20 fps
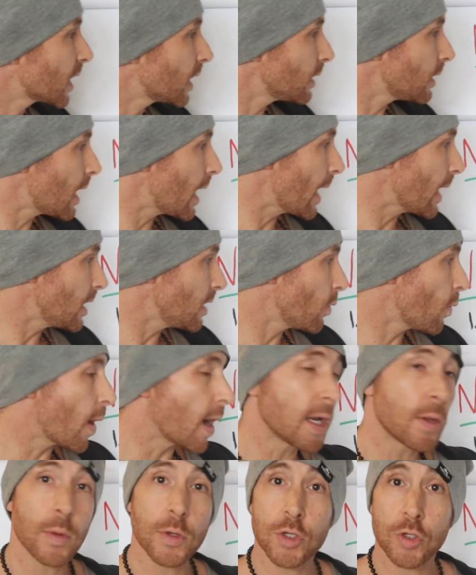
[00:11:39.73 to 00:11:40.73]
client you
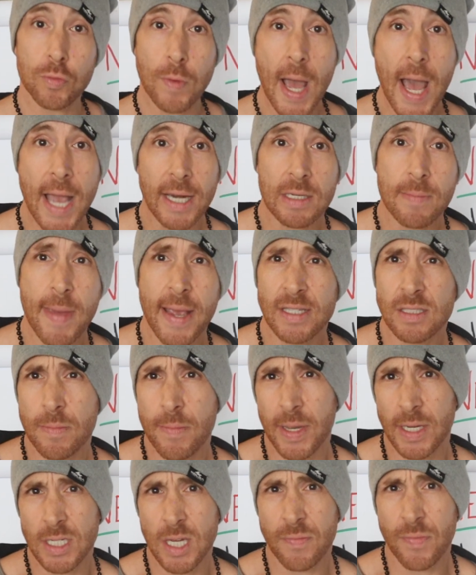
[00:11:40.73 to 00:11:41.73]
want to attract, it makes a
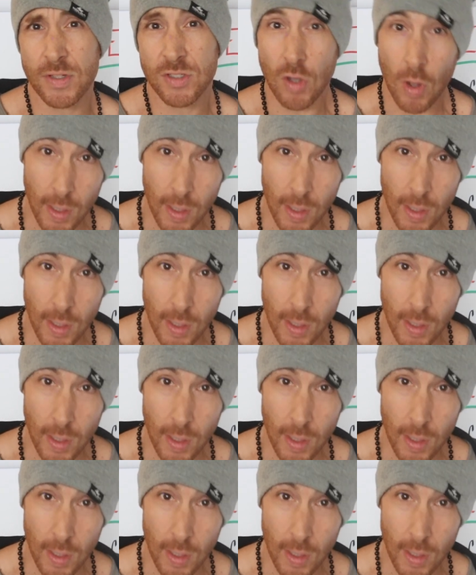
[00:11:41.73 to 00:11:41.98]
big difference.